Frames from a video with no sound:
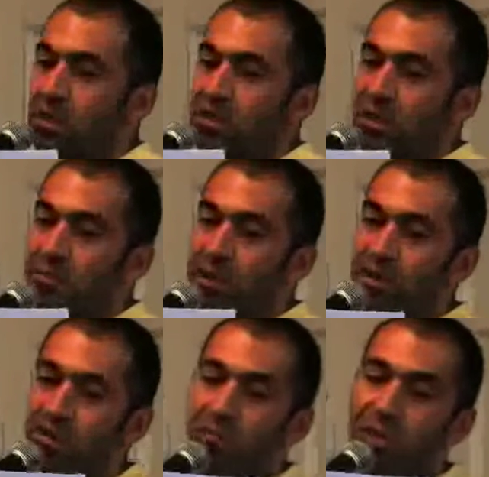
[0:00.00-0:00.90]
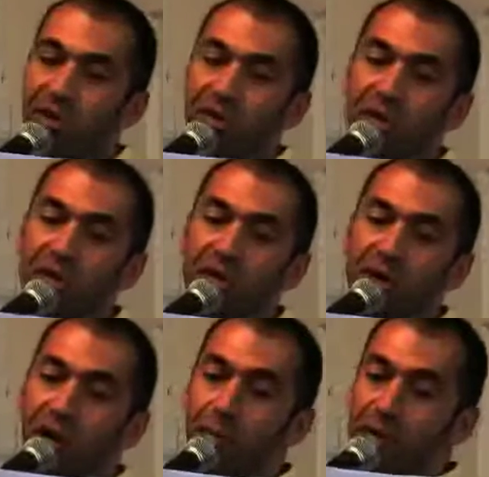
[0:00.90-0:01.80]
Some personal
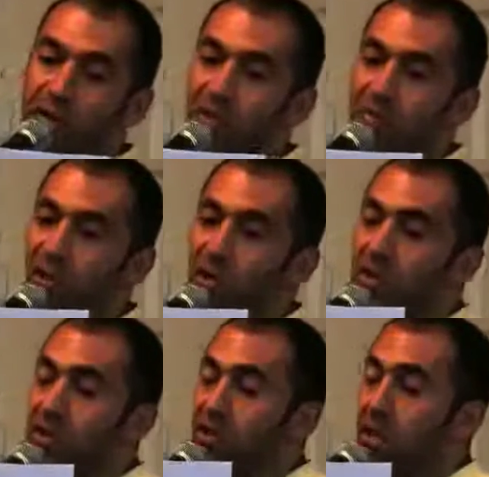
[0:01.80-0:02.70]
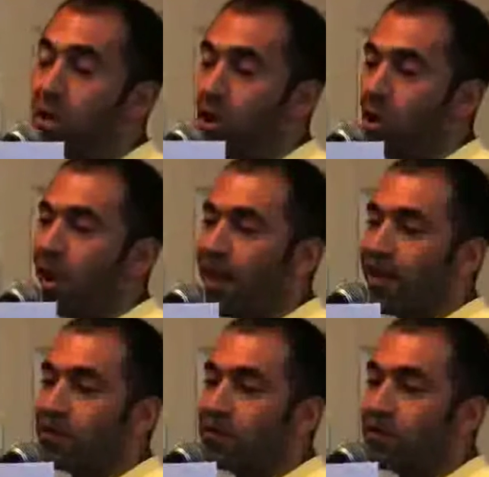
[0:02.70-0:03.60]
belongings are personal belongings, all
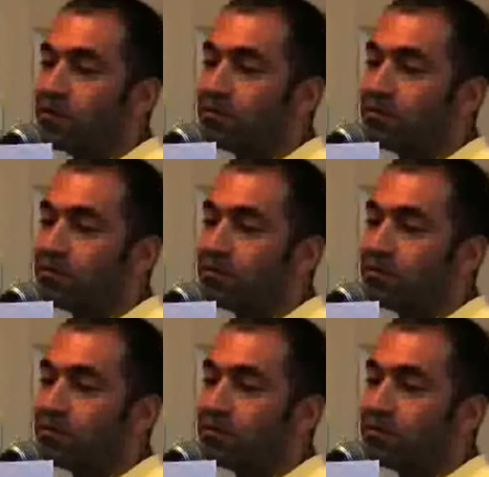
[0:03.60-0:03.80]
end.